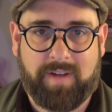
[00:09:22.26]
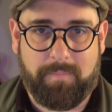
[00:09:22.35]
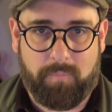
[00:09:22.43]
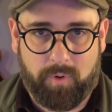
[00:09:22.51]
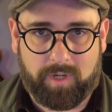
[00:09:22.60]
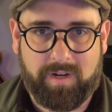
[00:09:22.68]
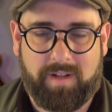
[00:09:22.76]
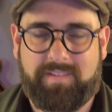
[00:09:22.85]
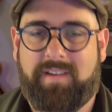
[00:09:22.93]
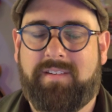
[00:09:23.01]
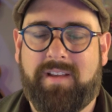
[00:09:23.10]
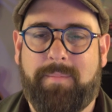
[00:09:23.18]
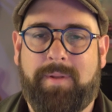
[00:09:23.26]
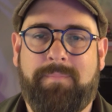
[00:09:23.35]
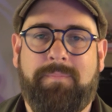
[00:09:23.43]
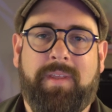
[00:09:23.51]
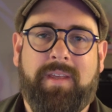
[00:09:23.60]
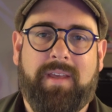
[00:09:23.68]
got more content
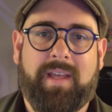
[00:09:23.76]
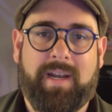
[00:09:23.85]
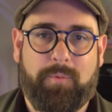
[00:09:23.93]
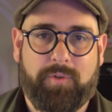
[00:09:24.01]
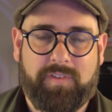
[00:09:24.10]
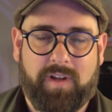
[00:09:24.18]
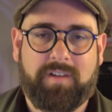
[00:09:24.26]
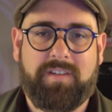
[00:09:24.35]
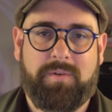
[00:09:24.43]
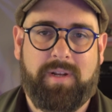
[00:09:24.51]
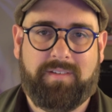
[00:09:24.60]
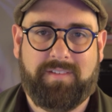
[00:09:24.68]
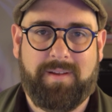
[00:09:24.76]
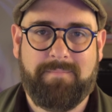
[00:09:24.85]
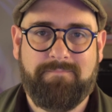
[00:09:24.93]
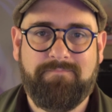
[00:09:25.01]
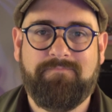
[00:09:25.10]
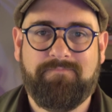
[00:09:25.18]
coming, and I will talk to you next time.
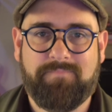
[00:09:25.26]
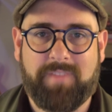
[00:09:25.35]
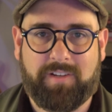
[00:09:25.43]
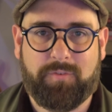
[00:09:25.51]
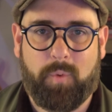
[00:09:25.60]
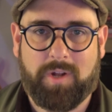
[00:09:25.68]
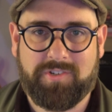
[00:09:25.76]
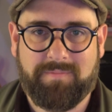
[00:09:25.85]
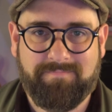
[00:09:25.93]
Thanks for watching.